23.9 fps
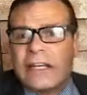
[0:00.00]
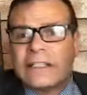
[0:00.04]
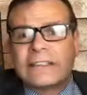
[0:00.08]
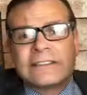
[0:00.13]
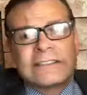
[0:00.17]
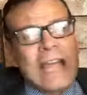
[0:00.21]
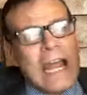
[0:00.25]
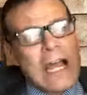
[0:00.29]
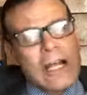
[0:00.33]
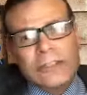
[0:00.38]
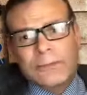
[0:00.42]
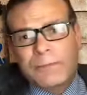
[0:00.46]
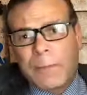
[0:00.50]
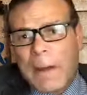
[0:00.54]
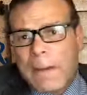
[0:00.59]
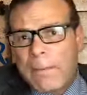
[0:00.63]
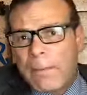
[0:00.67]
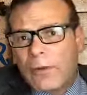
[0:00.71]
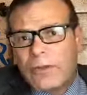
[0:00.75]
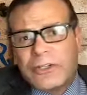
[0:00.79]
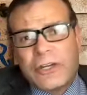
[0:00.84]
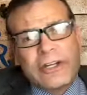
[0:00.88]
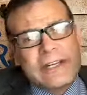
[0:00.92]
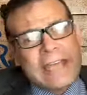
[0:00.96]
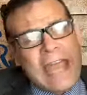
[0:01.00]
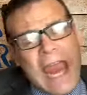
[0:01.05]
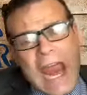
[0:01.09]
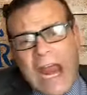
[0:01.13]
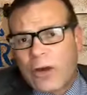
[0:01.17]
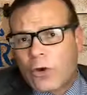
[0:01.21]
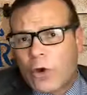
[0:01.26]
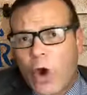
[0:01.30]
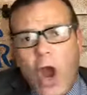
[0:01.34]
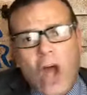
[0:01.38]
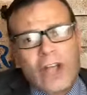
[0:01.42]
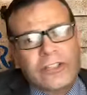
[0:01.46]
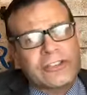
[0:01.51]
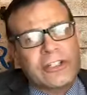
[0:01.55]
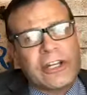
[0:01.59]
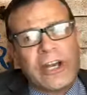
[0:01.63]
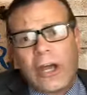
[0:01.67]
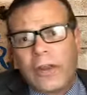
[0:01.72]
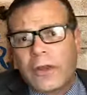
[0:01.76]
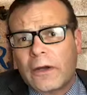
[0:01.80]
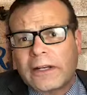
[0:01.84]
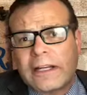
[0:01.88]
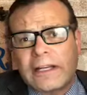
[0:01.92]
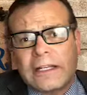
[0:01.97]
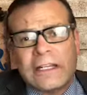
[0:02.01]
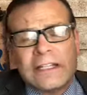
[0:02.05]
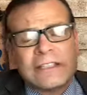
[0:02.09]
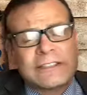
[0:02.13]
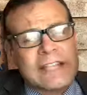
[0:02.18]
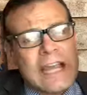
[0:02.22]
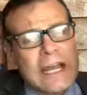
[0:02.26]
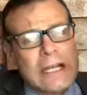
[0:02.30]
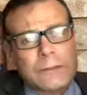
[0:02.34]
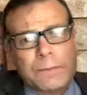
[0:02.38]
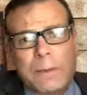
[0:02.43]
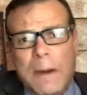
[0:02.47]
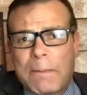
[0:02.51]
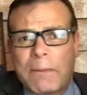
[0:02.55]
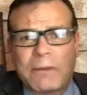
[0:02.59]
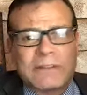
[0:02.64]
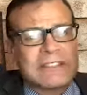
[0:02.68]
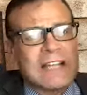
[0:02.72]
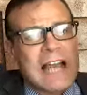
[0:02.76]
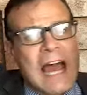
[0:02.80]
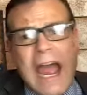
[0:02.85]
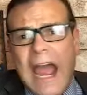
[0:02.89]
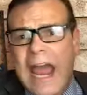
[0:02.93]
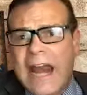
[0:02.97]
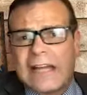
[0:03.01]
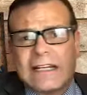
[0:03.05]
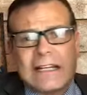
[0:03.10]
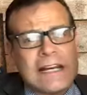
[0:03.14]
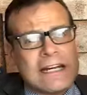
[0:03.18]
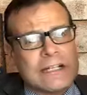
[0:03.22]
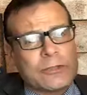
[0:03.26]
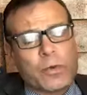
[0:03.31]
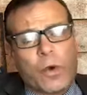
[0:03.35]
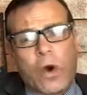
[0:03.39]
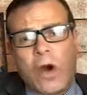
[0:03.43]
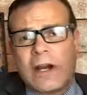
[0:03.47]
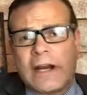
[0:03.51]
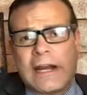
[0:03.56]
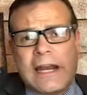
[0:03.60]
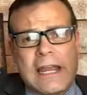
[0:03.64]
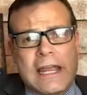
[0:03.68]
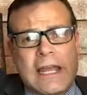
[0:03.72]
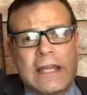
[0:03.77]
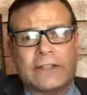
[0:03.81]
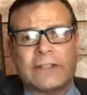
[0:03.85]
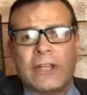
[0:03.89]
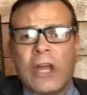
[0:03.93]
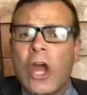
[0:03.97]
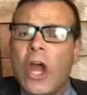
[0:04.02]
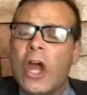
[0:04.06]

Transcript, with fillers: salespeople, you can't cross the other salespeople's line. It is what it is.